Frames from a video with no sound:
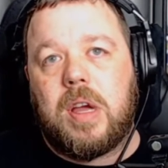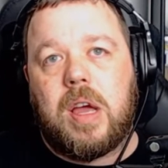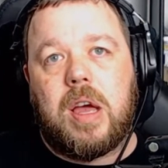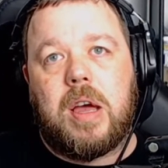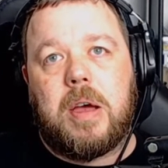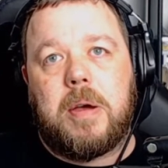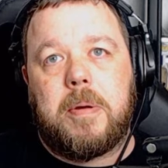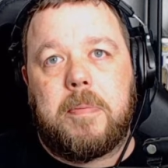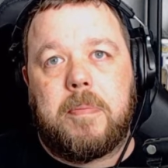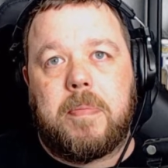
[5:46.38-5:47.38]

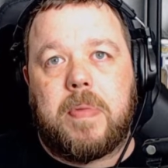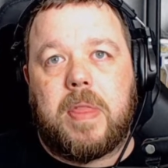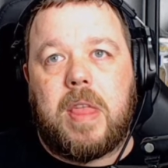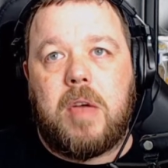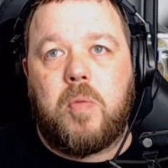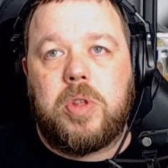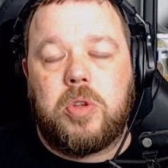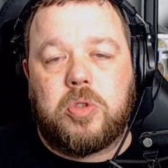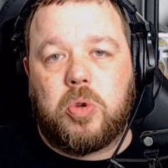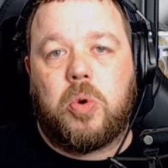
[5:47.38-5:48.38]
And when you're
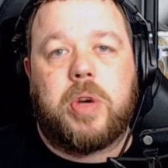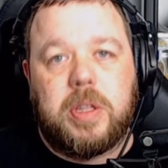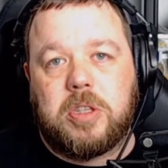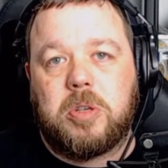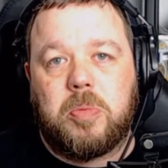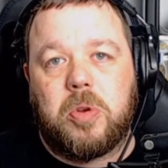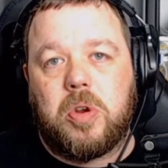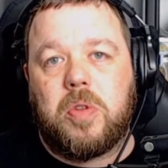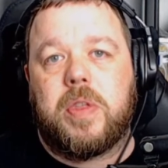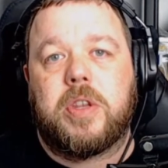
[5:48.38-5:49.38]
talking to someone
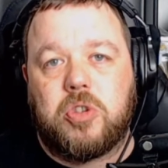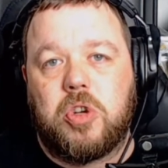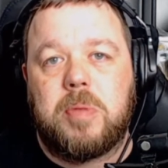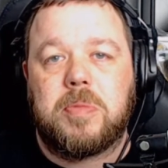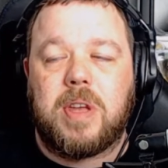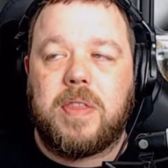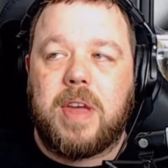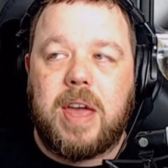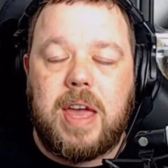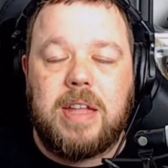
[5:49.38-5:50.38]
on their streams and they're
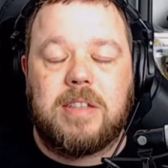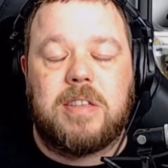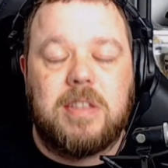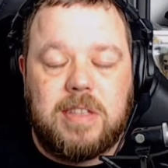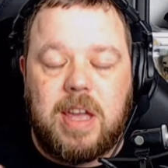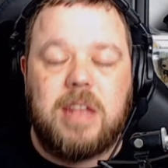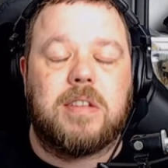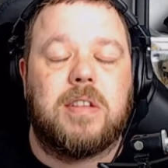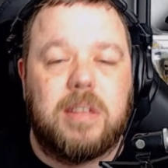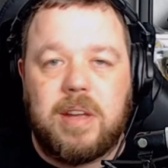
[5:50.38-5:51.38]

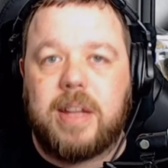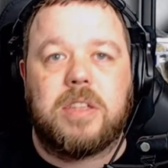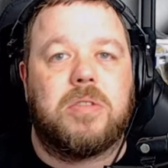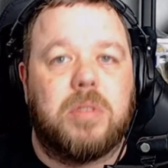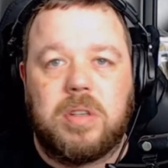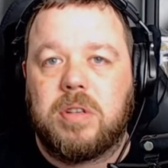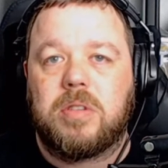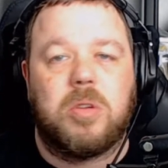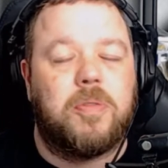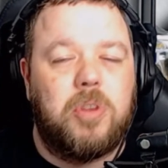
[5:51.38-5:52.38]
instantaneously answering,
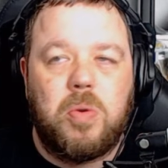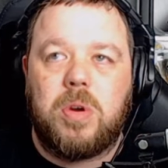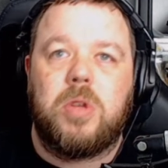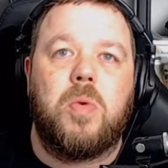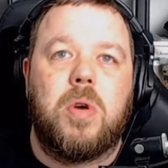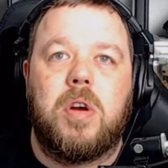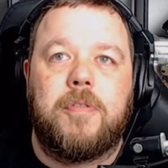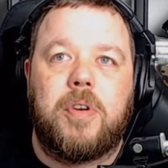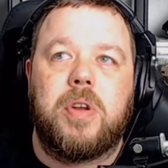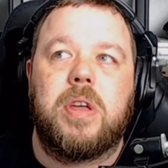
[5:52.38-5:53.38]
so if you are a
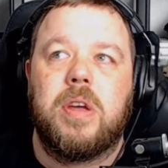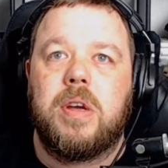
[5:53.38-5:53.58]
very